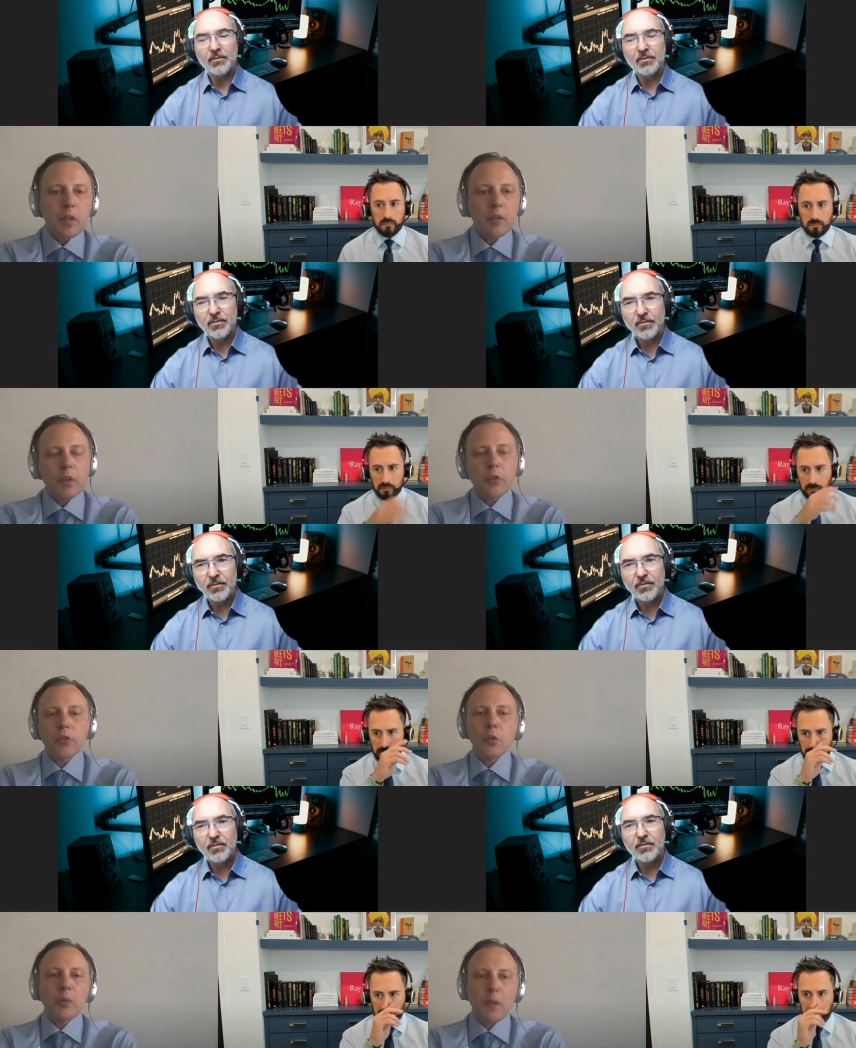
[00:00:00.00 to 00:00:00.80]
Speaker 1: tier two
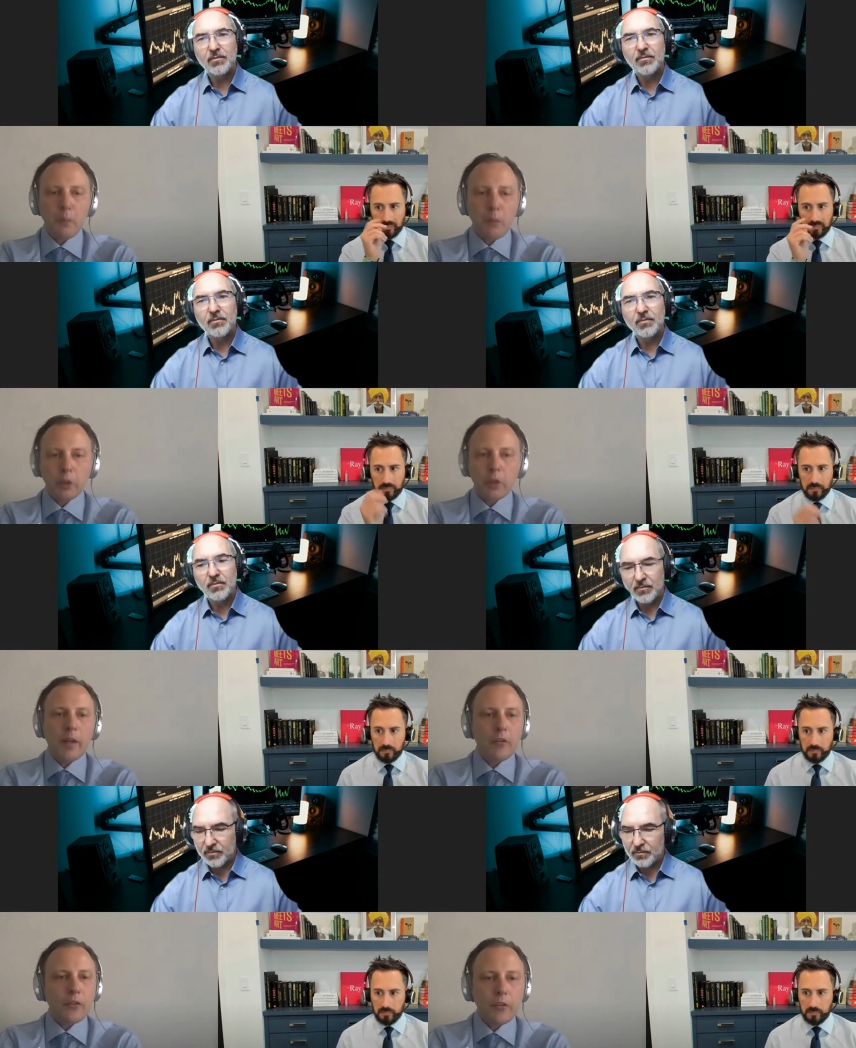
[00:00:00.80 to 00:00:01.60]
prime broker
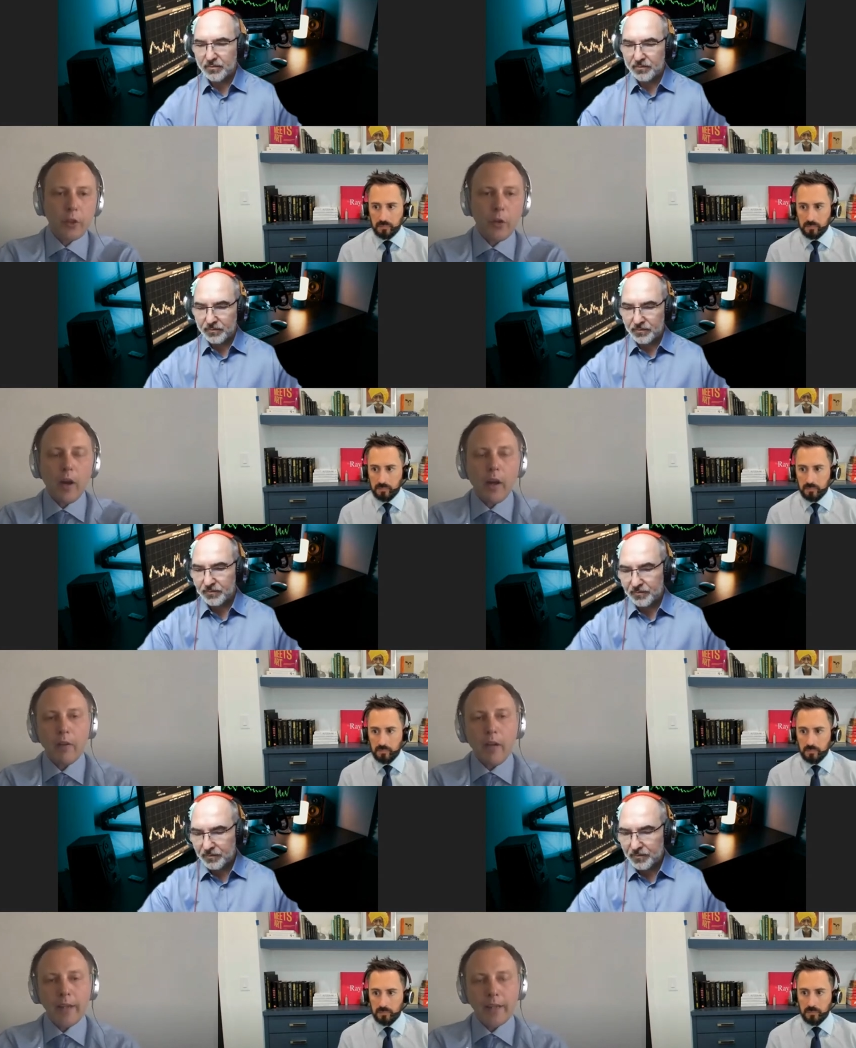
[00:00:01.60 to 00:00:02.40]
that's you know
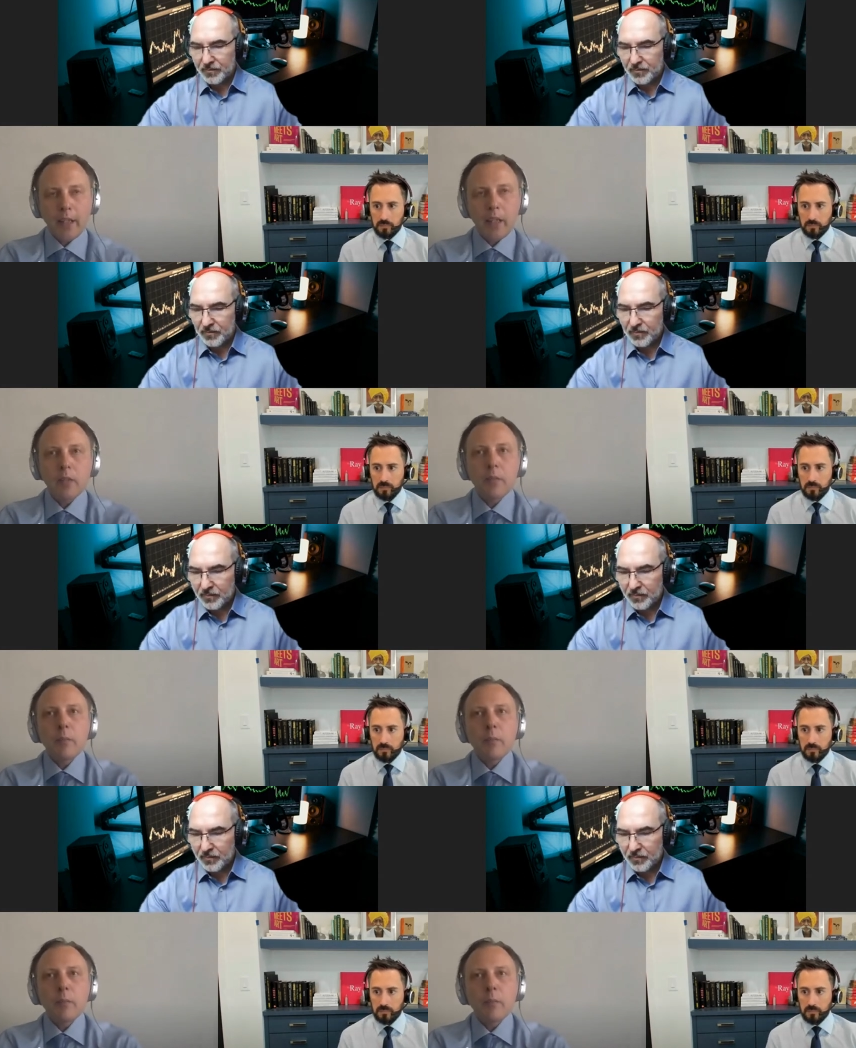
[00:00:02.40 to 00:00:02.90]
adding it in,